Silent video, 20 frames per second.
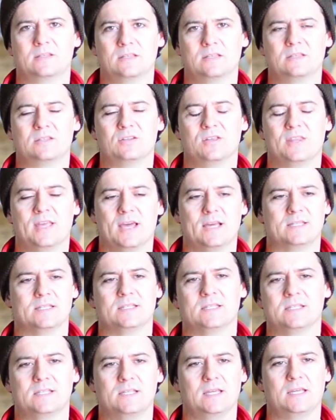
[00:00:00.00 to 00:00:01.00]
In
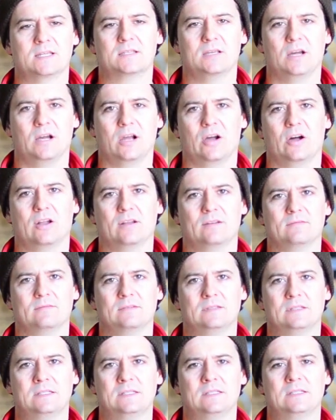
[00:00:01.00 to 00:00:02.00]
2006
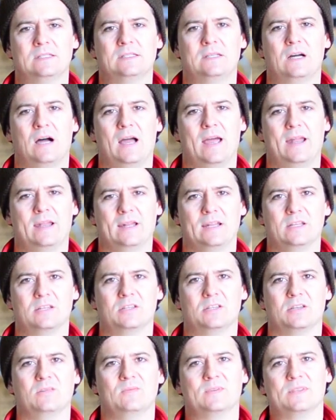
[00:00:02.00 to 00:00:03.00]
I had an
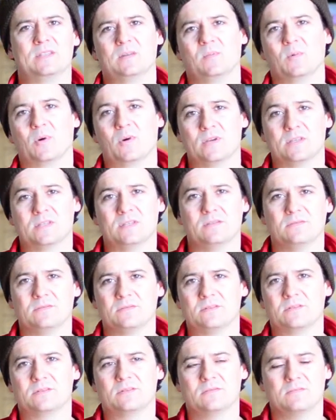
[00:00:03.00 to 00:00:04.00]
issue with some
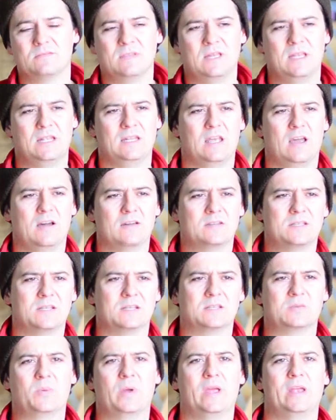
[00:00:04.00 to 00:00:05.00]
crystals in the
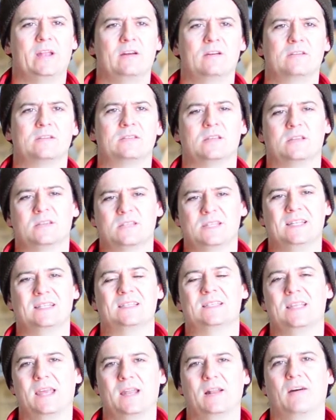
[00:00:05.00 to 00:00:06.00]
06 Pinot, so since
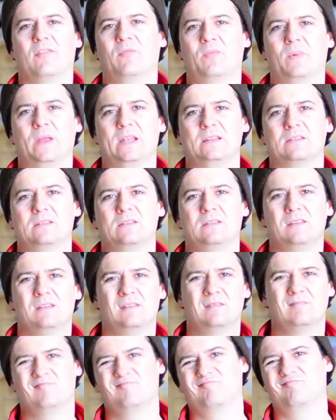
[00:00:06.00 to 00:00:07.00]
then I've been
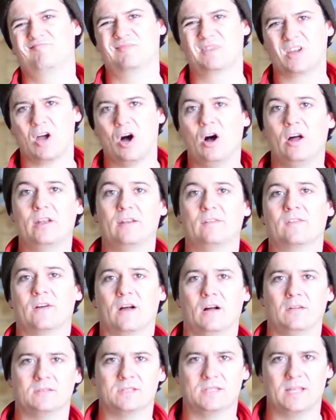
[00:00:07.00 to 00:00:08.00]
kind of
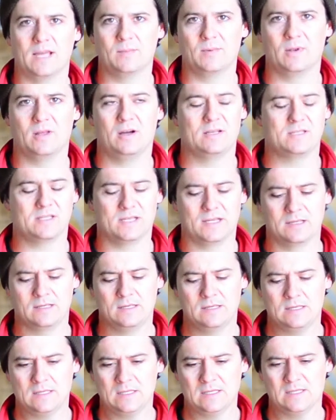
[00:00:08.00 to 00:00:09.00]
cold stabilising,
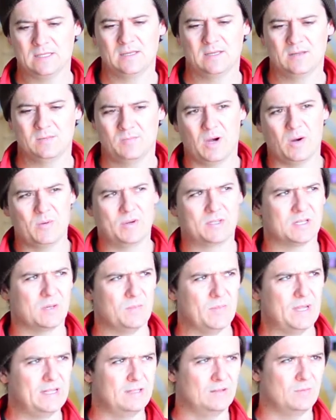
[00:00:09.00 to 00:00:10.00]
by which I
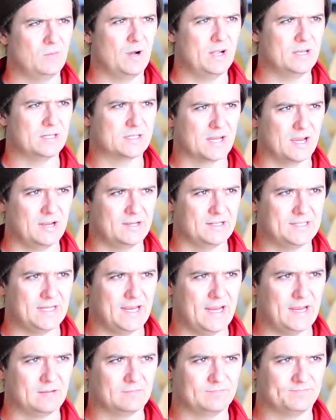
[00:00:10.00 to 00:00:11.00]
mean the wines go to
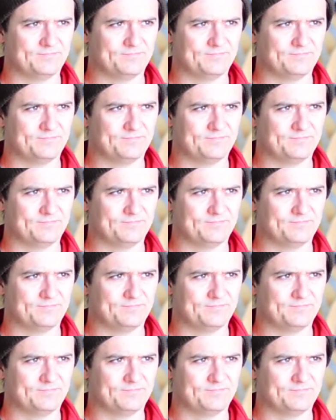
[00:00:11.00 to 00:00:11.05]
tank.